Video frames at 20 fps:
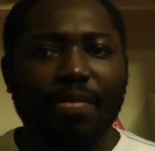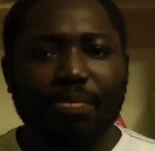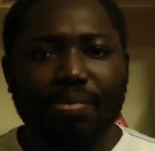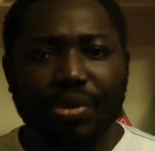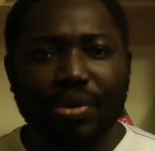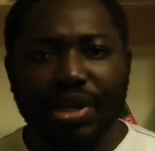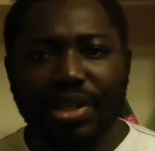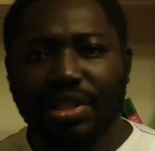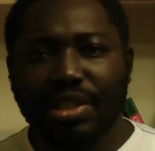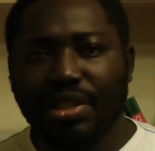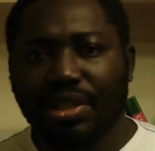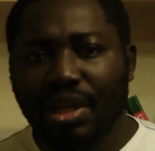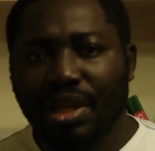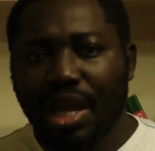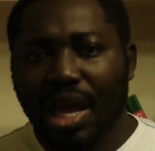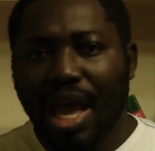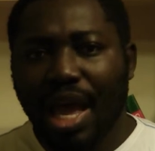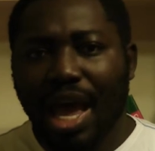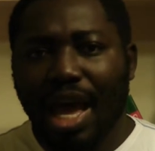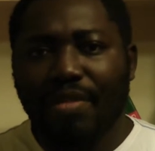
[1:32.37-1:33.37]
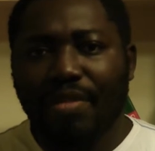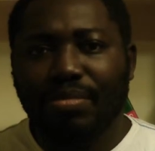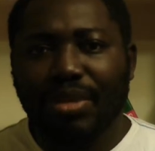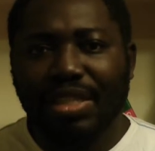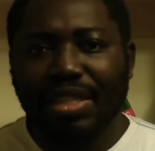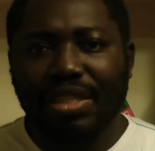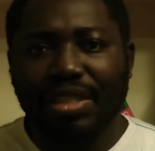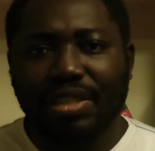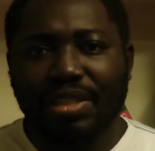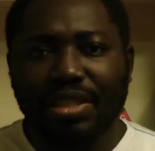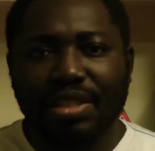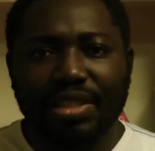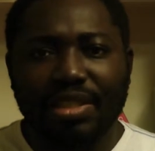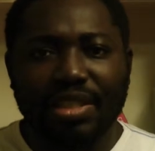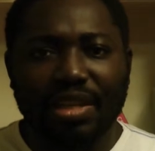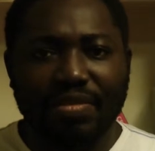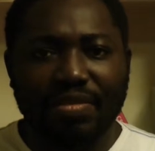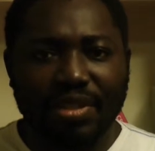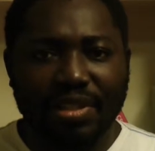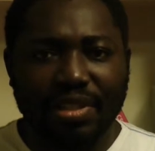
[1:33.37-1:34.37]
print, and messaging
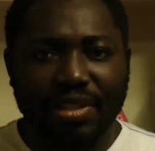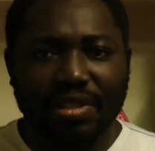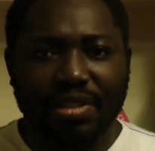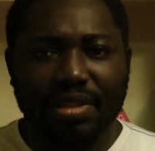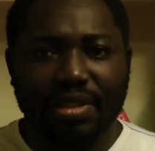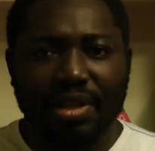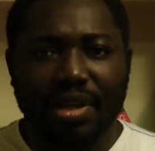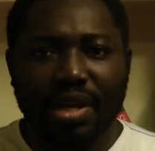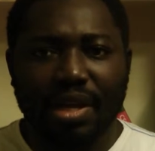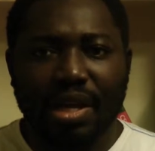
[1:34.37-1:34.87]
services.